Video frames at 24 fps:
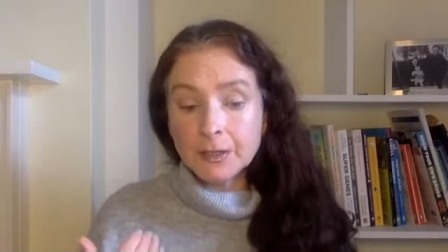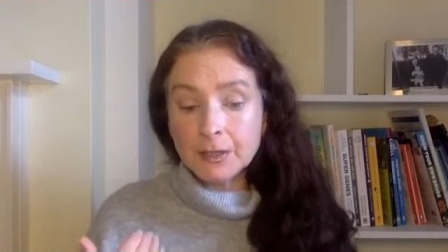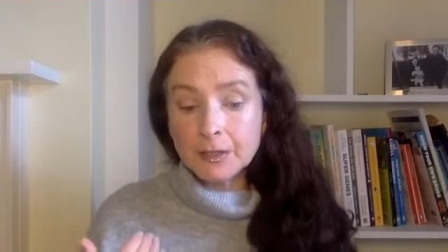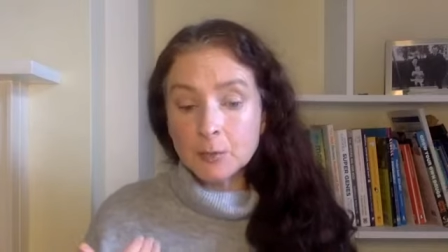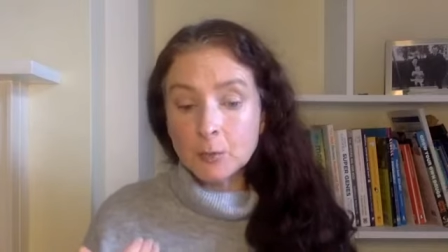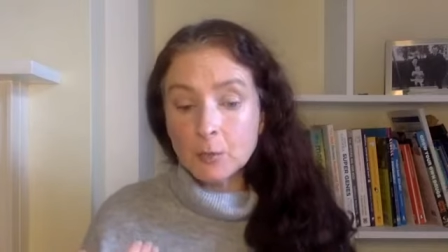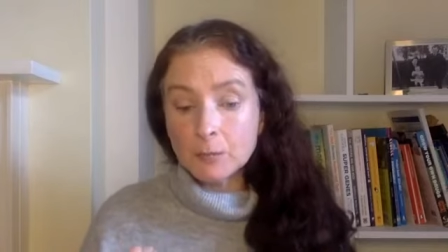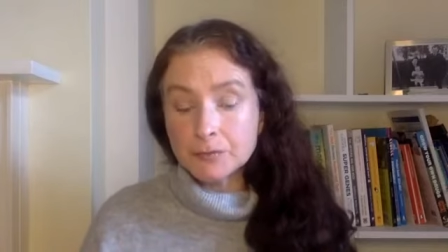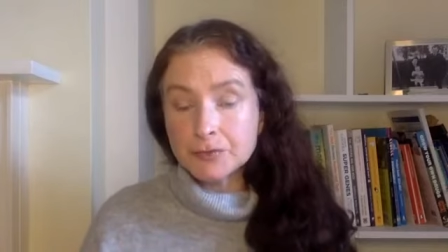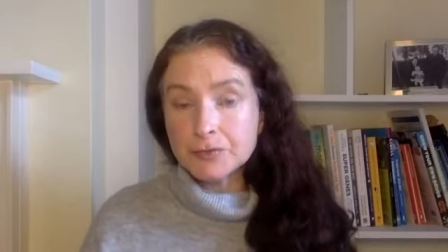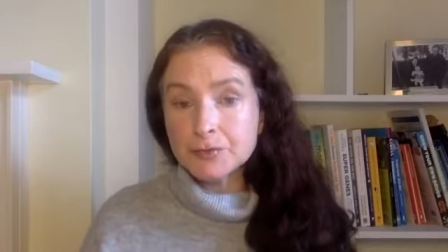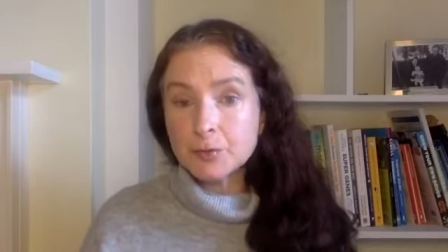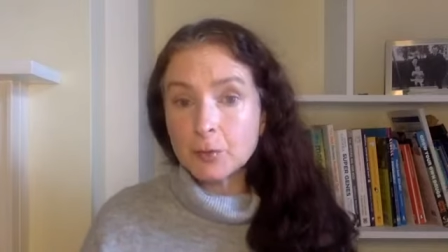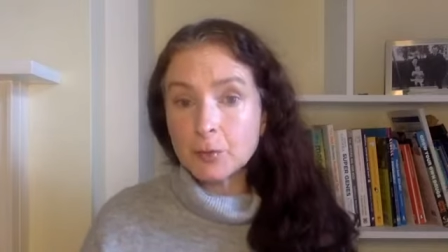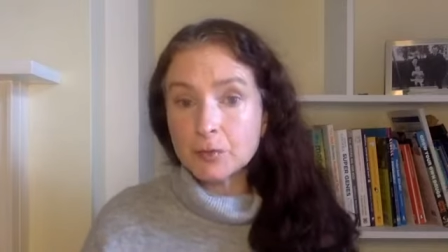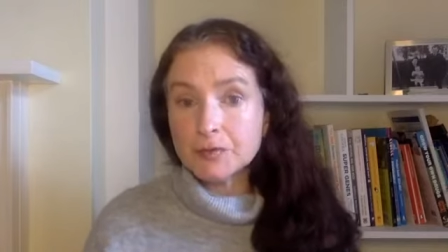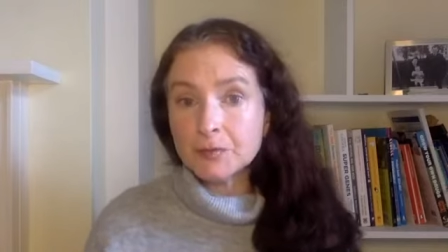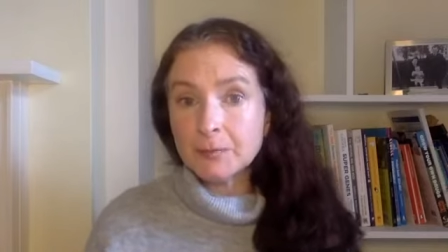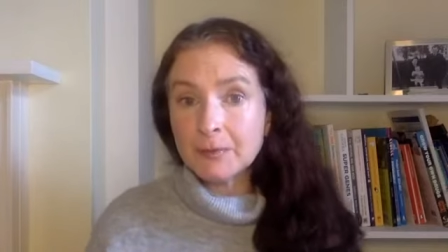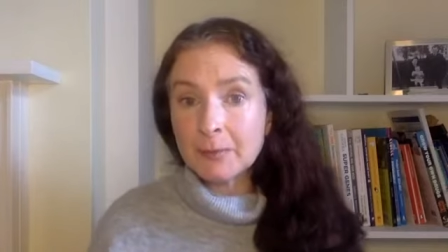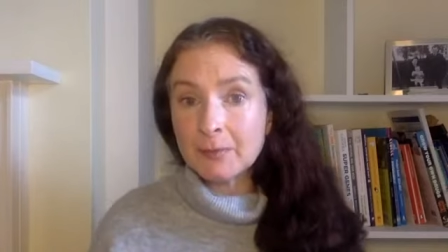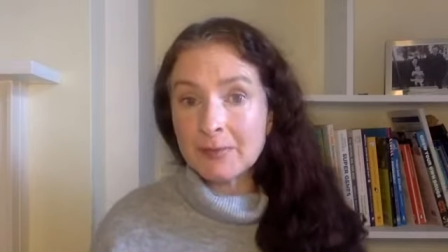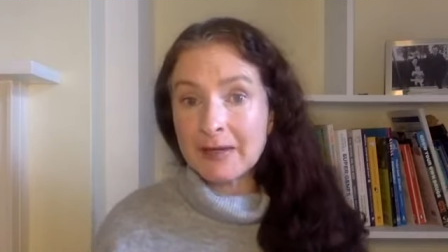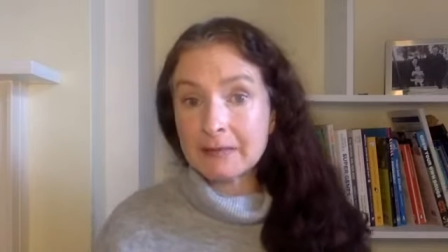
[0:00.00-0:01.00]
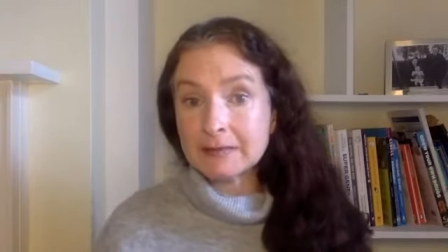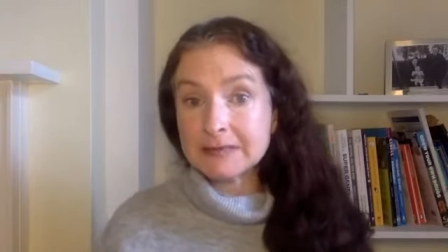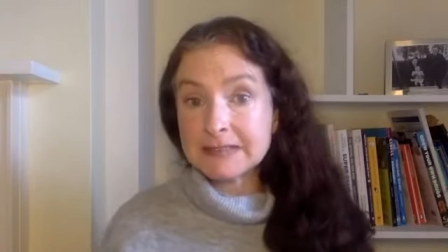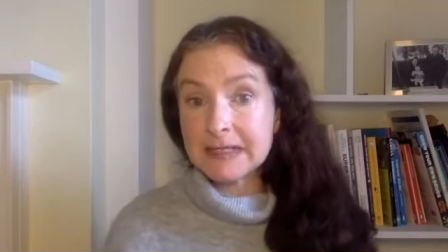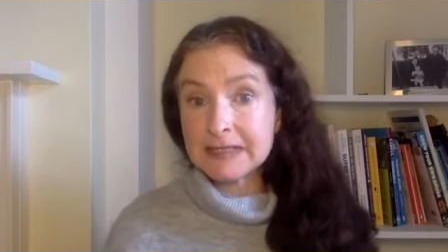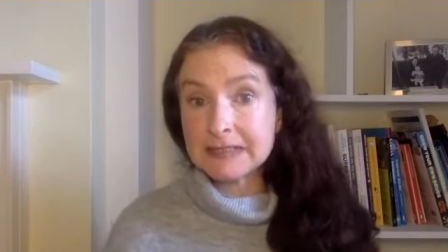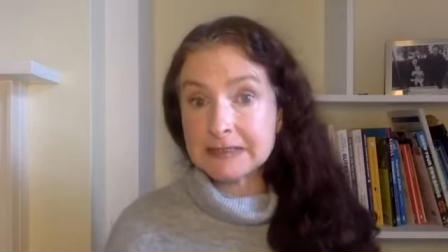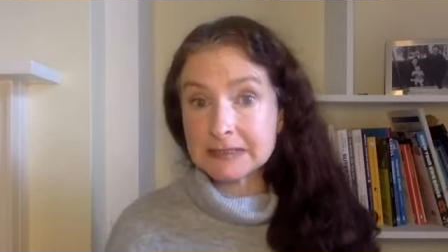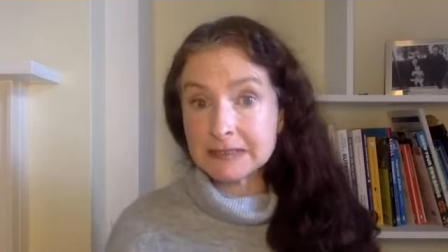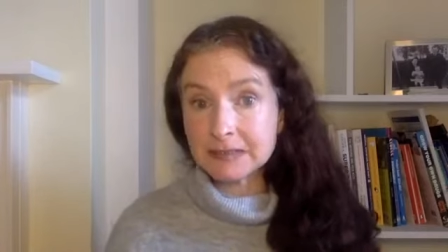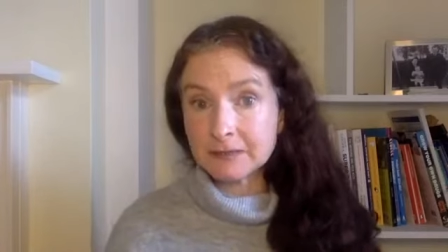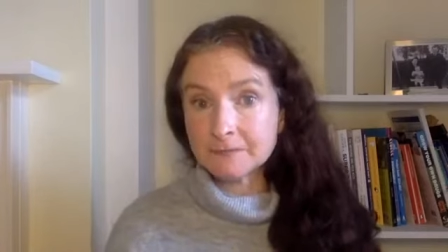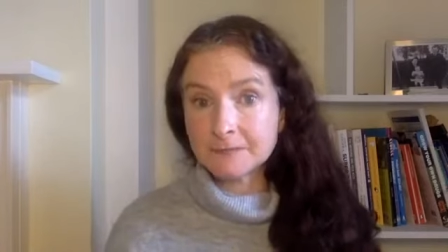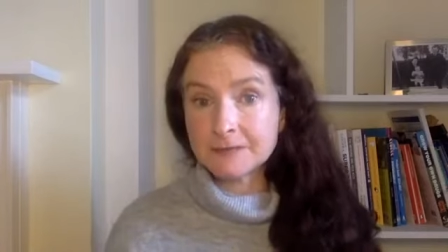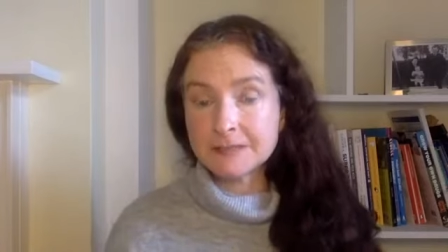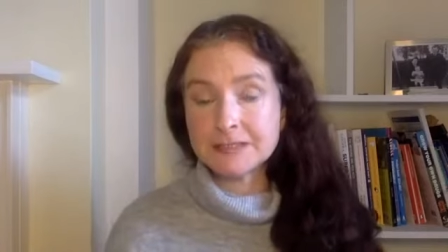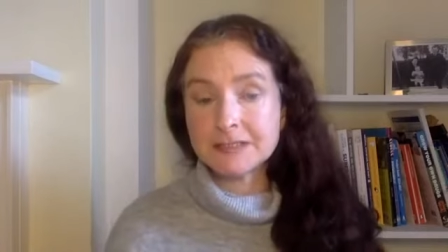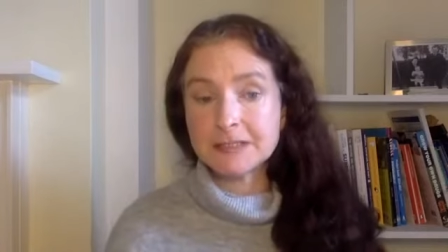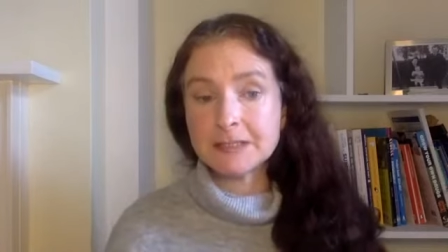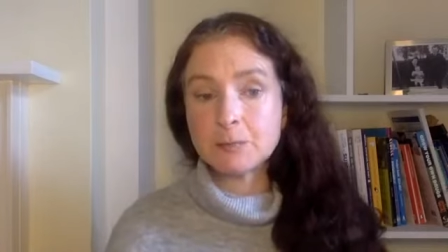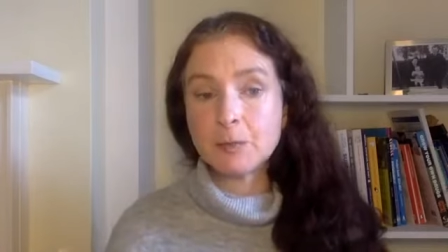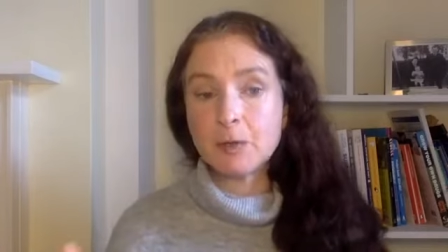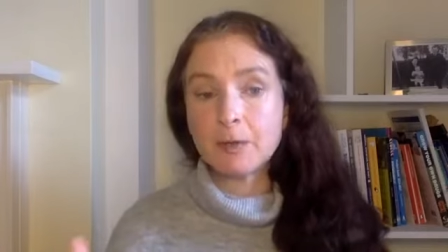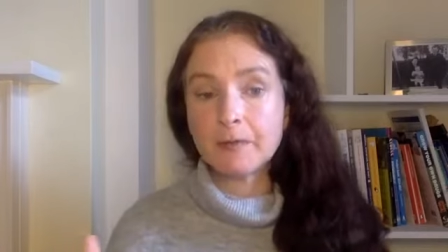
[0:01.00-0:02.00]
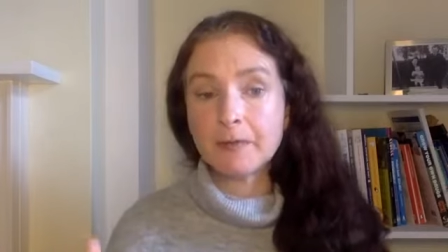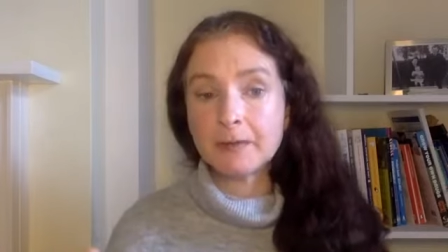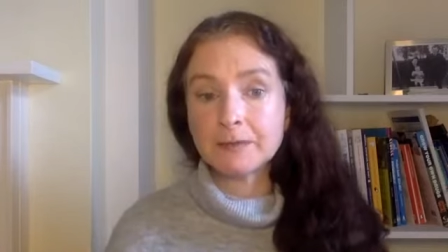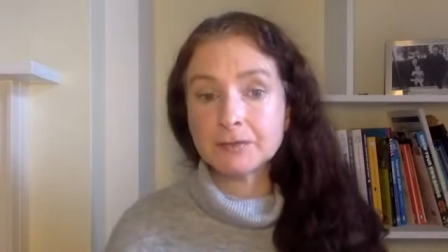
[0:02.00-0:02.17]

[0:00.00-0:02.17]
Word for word: you want to talk to me about testing for SIBO,